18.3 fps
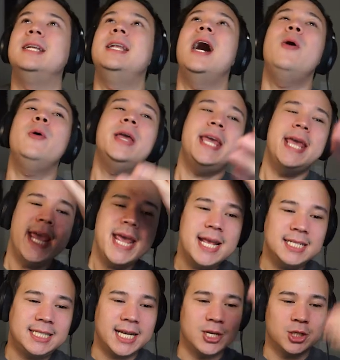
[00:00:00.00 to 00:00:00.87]
Now
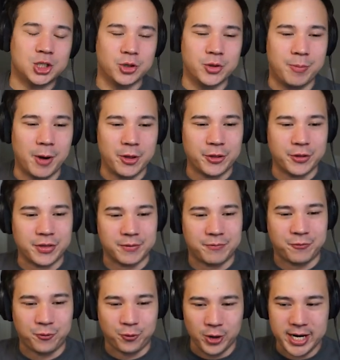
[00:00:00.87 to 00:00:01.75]
he's here too. Both of the
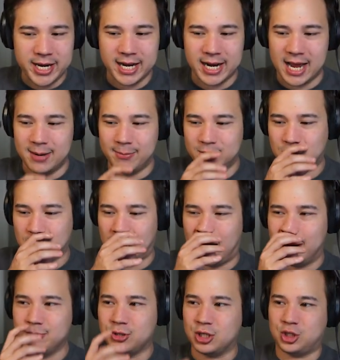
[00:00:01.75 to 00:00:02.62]
freaking
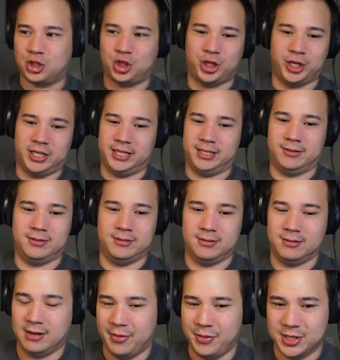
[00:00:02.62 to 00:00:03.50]
animatronics. I'm just chilling
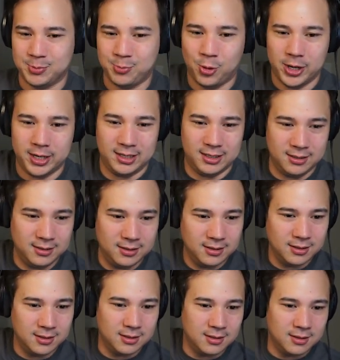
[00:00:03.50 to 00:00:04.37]
at this point,
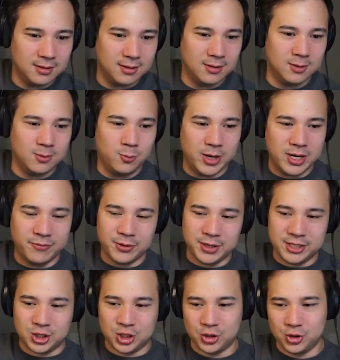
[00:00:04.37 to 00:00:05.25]
waiting for
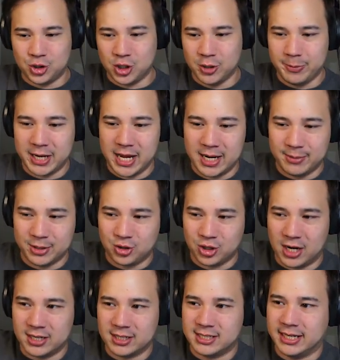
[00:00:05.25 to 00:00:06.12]
these two stupid
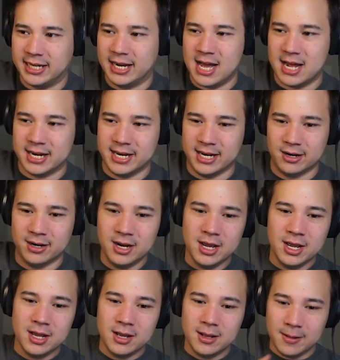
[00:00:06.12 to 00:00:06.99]
animatronics to get out of here.
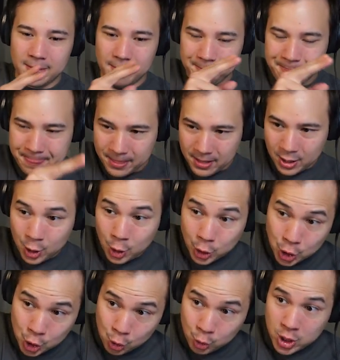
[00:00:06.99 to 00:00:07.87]

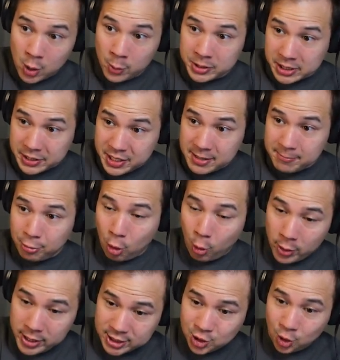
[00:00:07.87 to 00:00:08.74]
You go into the
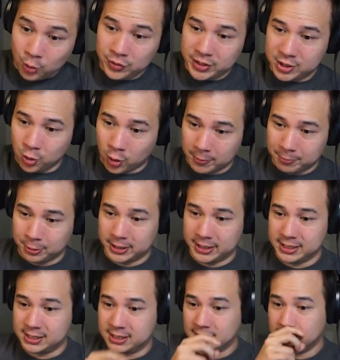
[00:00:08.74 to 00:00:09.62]
employees only door,
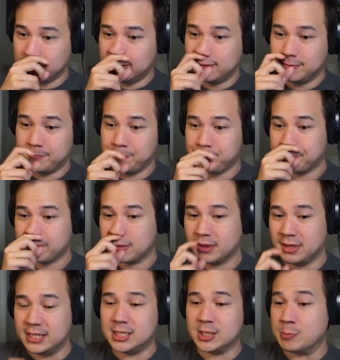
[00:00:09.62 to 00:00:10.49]
please.
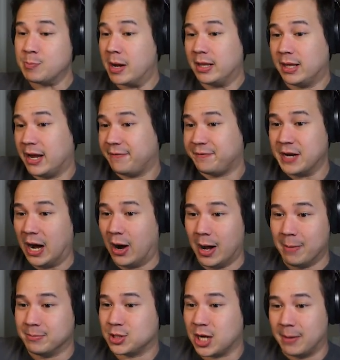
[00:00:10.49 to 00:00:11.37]
This is my life now.
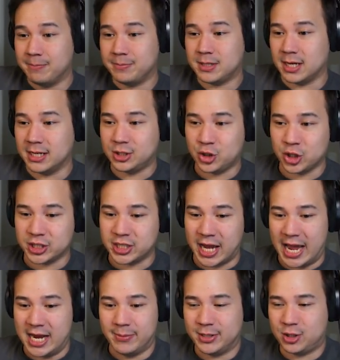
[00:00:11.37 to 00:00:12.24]
It's just
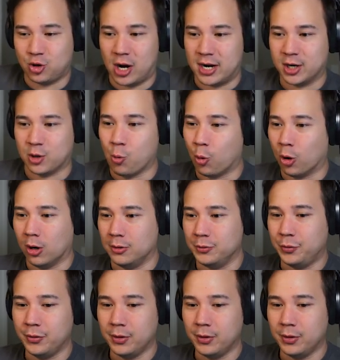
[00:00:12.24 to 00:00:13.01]
animatronic world.